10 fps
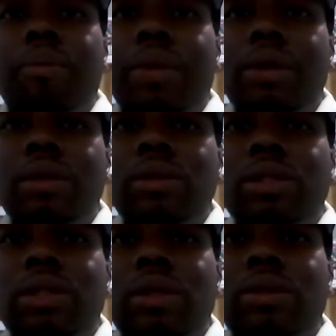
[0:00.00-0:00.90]
Bill
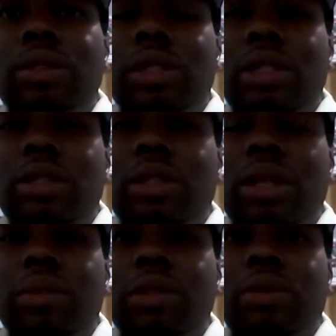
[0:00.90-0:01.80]
Shelton, this is
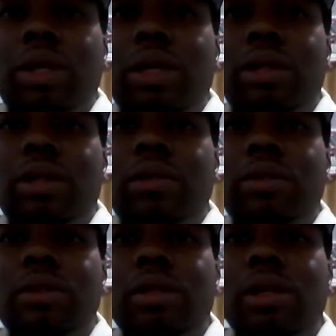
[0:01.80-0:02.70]
number 12,
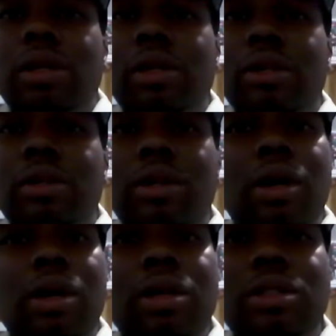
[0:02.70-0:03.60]

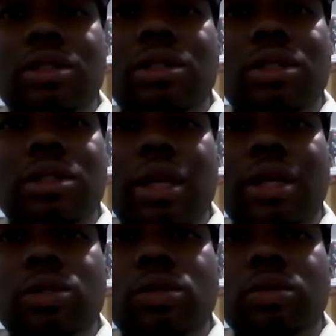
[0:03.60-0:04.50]
Arkansas
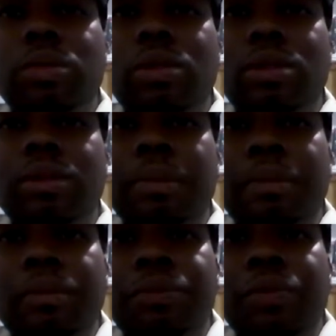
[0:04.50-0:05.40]
State Trooper
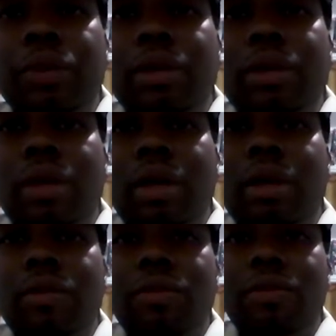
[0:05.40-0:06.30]

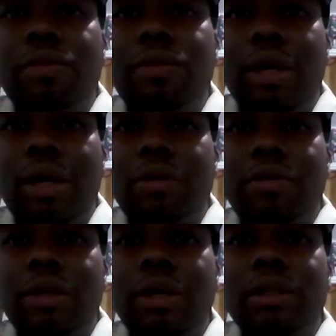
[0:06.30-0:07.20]
and
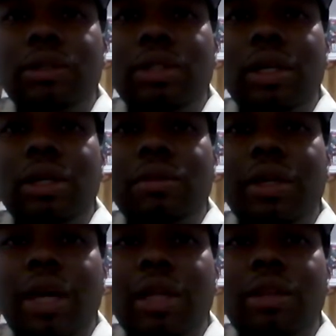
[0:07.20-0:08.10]
fiance
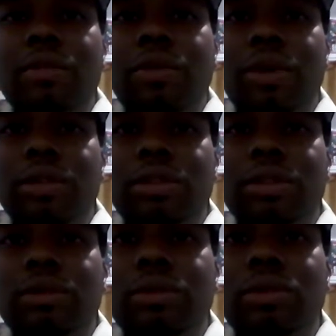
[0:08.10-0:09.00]
of Kathy
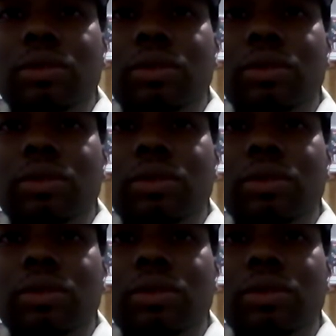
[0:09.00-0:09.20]
Ferguson,